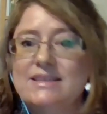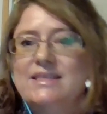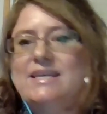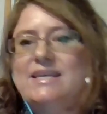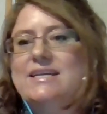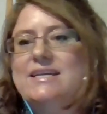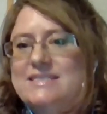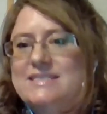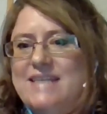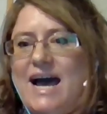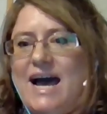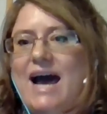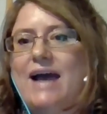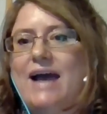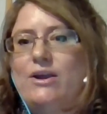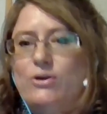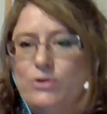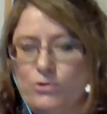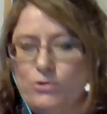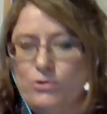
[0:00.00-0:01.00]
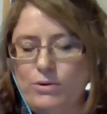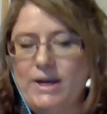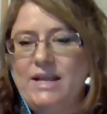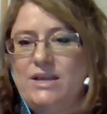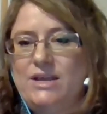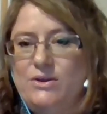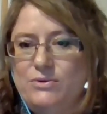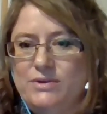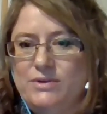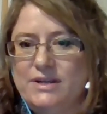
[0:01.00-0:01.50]
the entire
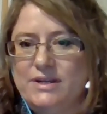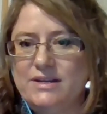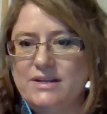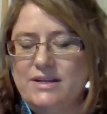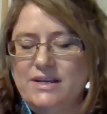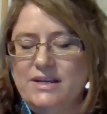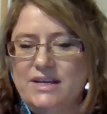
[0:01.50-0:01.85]
credit union.